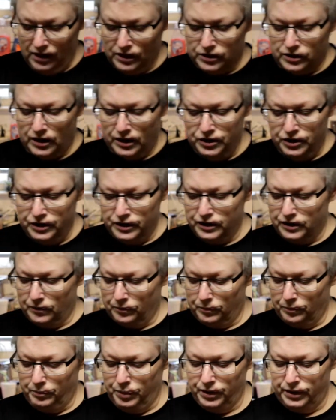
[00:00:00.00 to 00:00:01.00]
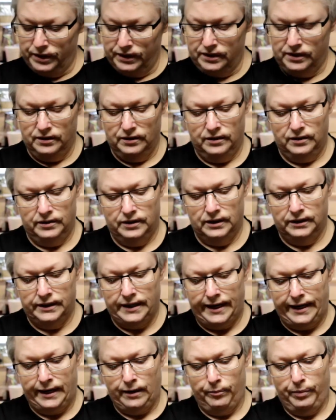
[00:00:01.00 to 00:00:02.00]
So I just put the
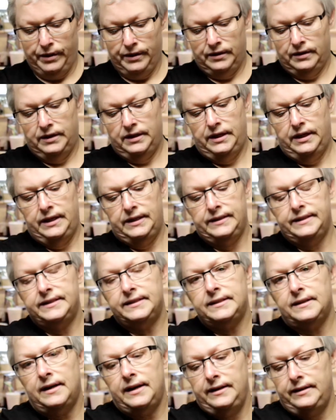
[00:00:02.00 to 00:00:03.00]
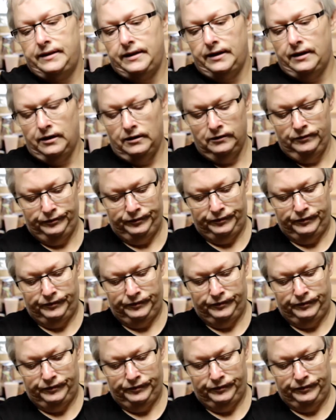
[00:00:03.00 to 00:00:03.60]
lamp inside there